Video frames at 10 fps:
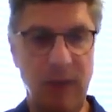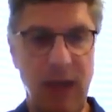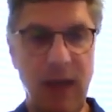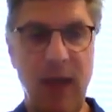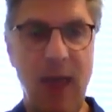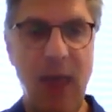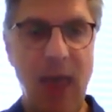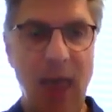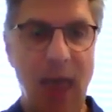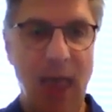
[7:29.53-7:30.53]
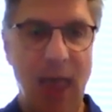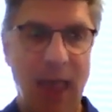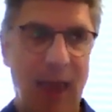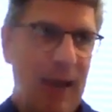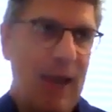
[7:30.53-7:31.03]

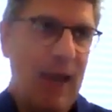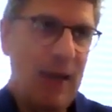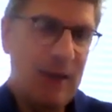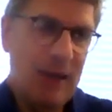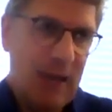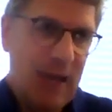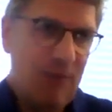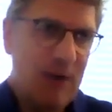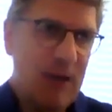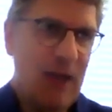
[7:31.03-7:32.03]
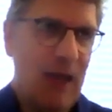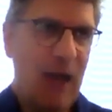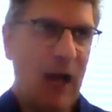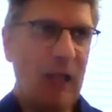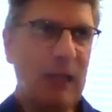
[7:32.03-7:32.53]
and even
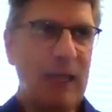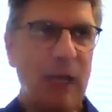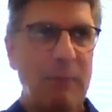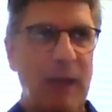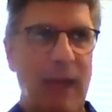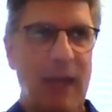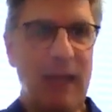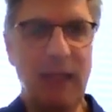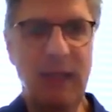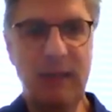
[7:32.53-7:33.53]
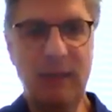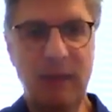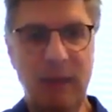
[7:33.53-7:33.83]
a little bit inland,